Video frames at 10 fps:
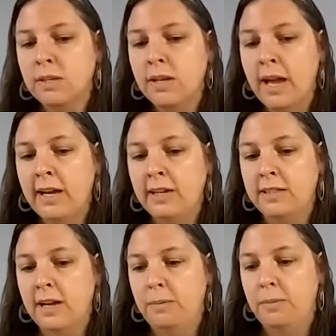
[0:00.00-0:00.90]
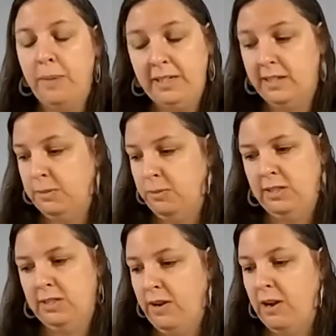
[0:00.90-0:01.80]
And my
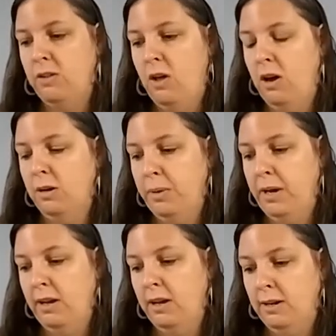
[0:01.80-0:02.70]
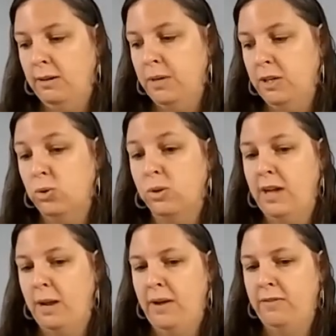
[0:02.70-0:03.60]
testimony is very long, but a short
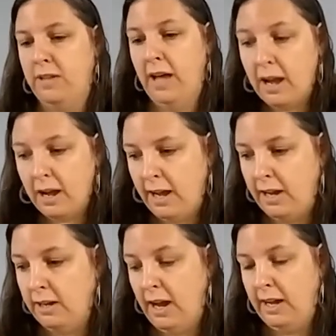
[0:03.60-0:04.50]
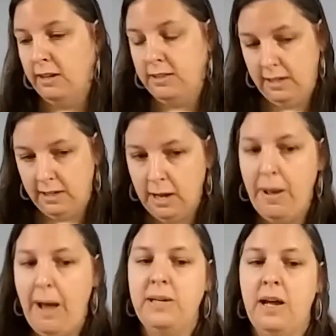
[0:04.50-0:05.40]
time after that, I did get
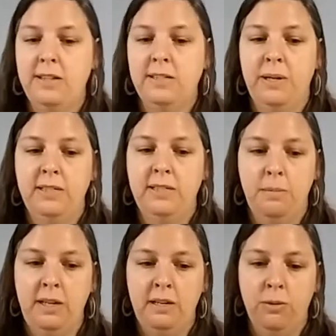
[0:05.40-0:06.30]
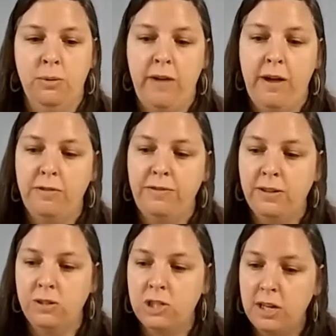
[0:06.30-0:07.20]
baptized by somebody in the Revival
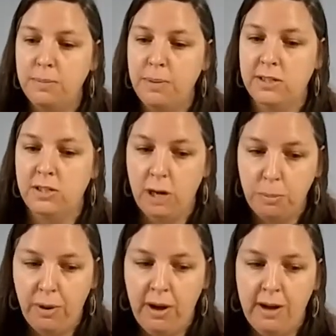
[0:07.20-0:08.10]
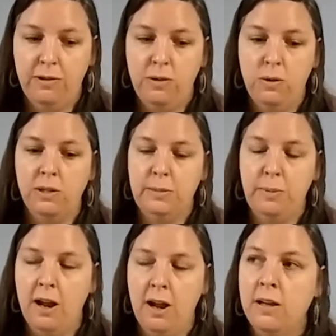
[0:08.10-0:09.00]
Fellowship. I started praying for the Holy
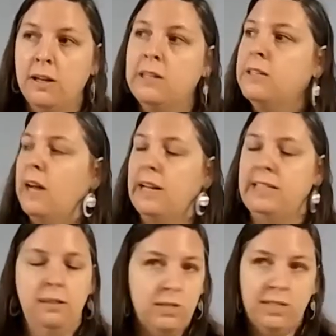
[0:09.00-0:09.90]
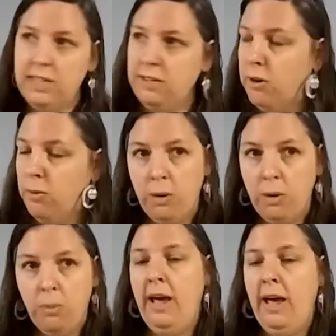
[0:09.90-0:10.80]
Spirit. I didn't receive it right
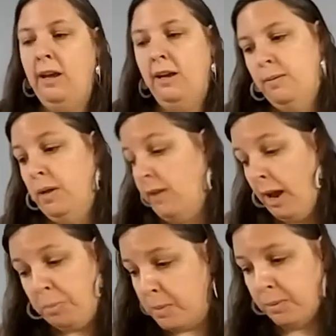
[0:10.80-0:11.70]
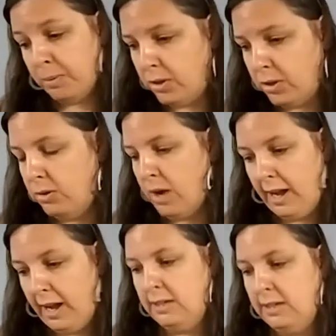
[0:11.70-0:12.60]
away. A lot of people do.
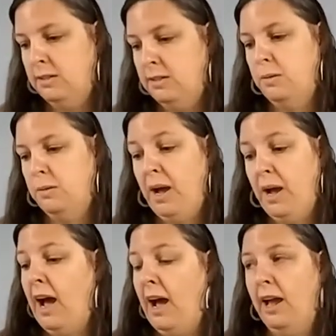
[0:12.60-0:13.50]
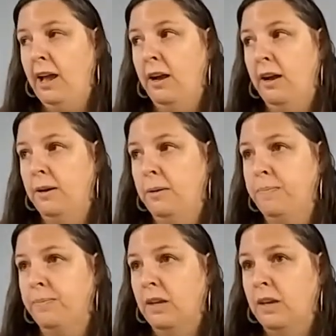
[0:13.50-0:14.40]
I didn't, but I
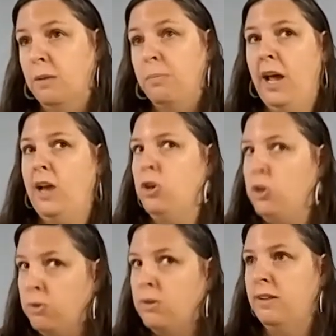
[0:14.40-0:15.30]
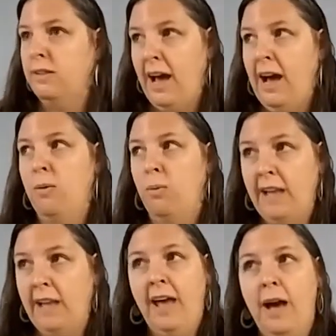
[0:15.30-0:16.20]
knew that
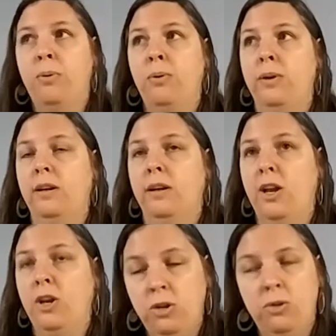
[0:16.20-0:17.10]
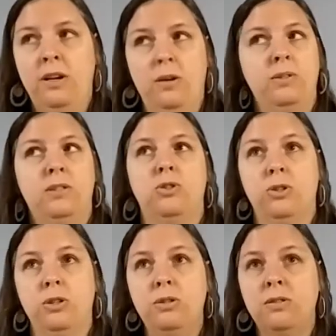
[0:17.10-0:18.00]
at that point, I knew that it was the
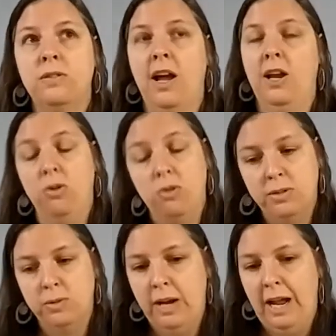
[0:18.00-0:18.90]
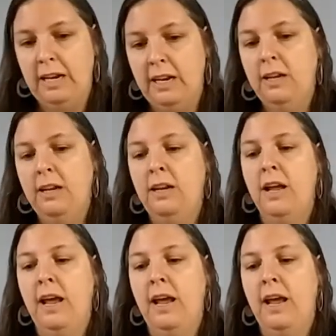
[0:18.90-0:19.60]
truth. I knew it was what I needed.